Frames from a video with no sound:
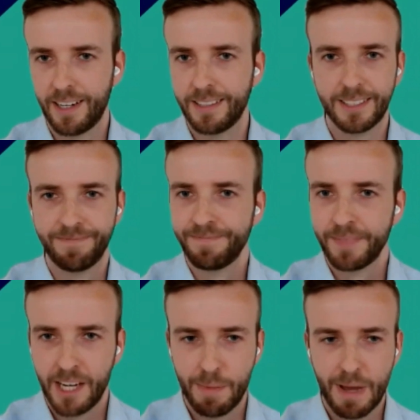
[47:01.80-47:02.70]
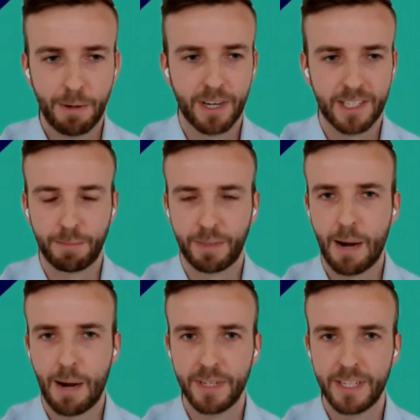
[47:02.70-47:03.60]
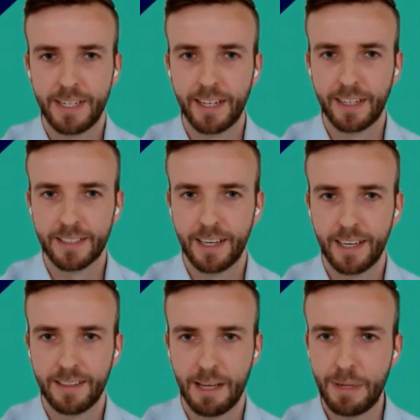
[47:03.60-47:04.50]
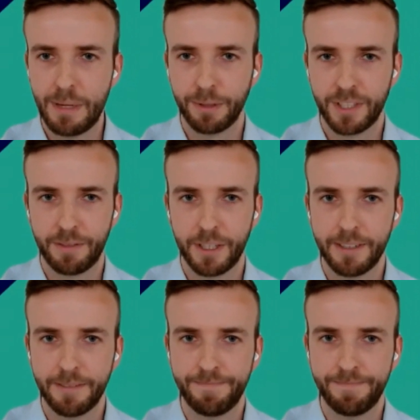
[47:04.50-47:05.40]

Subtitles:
and maybe what are some common mistakes that people should avoid,